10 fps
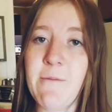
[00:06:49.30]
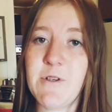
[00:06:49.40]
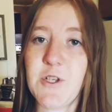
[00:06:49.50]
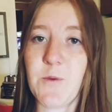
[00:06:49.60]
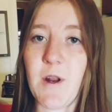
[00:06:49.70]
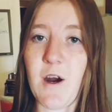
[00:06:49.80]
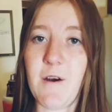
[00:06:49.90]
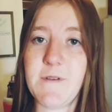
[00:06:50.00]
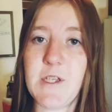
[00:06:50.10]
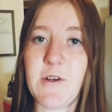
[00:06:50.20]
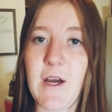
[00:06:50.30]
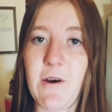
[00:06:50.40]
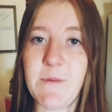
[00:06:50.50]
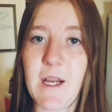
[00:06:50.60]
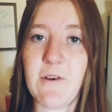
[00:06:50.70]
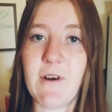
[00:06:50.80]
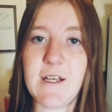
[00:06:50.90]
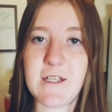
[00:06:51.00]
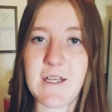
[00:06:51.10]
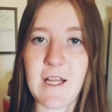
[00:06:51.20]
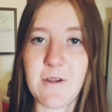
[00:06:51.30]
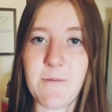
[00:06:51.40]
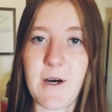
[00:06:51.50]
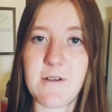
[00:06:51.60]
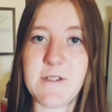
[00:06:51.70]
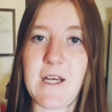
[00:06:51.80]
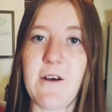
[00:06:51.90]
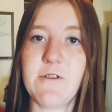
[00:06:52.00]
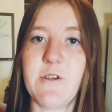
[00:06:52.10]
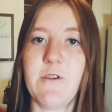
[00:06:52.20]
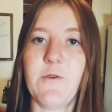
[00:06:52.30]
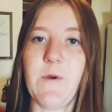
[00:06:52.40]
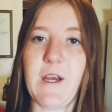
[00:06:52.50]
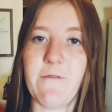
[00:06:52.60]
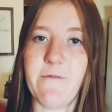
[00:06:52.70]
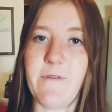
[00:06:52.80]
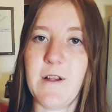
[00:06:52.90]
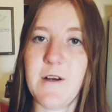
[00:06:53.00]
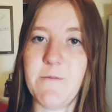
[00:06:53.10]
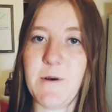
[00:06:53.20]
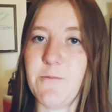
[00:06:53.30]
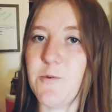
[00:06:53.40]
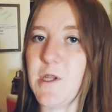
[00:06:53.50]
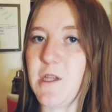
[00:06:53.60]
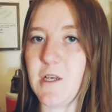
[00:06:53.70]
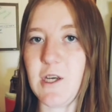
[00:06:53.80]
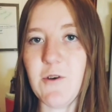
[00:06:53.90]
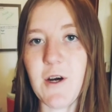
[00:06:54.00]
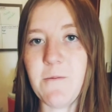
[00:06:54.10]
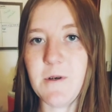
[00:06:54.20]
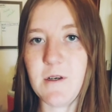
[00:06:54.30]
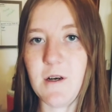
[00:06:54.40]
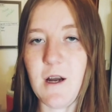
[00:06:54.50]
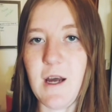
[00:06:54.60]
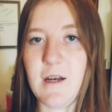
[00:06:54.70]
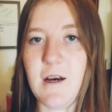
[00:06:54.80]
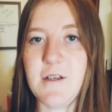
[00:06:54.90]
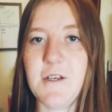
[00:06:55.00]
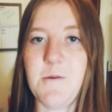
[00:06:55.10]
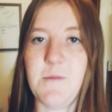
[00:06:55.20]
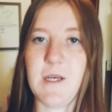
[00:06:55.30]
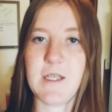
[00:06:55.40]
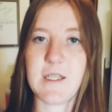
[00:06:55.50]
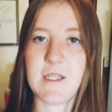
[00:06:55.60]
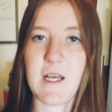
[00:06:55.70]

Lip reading: just went off, so now I'm getting ready to take the bottles out so that we can fill them up with the cucumber and onion mix